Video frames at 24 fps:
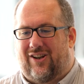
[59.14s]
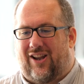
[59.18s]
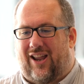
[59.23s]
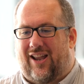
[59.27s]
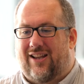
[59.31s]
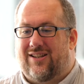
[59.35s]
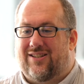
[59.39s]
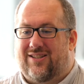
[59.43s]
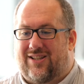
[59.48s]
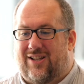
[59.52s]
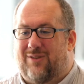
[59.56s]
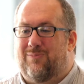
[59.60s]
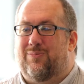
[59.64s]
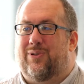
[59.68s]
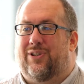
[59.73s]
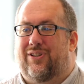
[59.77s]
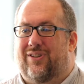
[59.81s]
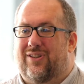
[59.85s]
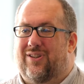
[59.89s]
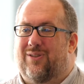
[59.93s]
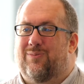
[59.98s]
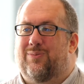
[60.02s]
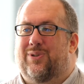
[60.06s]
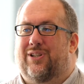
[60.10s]
as they
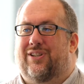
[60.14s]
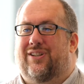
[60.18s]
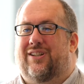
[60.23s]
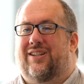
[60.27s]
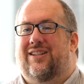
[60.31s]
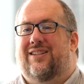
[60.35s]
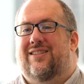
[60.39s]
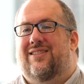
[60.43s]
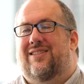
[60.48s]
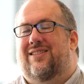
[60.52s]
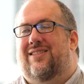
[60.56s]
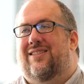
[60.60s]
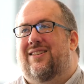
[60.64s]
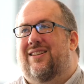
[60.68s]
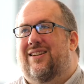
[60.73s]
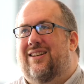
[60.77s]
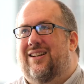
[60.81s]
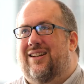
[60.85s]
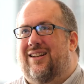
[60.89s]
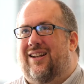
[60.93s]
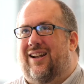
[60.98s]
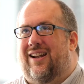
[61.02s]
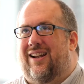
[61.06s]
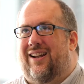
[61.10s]
built the buildings.
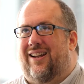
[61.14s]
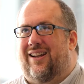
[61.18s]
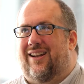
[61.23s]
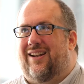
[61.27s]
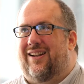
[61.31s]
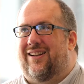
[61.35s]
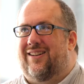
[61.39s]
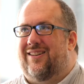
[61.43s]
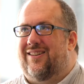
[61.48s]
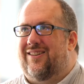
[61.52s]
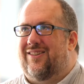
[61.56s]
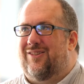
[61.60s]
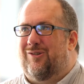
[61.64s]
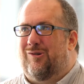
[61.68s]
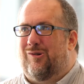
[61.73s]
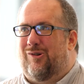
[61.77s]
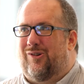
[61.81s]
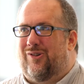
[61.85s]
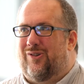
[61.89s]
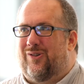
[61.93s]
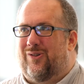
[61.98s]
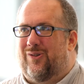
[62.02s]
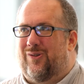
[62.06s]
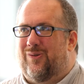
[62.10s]
And
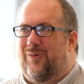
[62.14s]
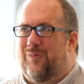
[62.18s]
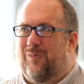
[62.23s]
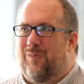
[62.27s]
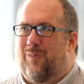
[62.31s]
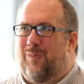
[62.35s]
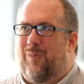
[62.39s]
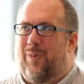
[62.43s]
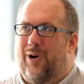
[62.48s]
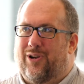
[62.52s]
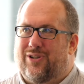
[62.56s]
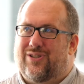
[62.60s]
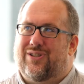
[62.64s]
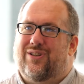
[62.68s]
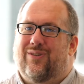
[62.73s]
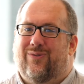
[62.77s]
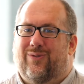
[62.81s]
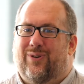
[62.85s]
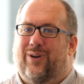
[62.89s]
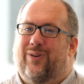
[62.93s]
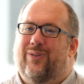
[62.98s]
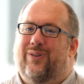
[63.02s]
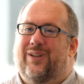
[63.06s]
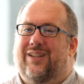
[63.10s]
most of
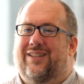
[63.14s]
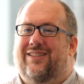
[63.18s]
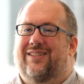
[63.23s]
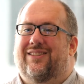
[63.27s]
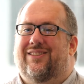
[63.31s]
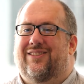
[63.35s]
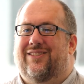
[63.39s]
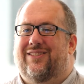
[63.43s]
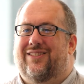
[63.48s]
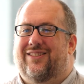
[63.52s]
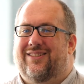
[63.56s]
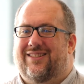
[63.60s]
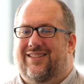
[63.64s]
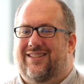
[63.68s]
what we do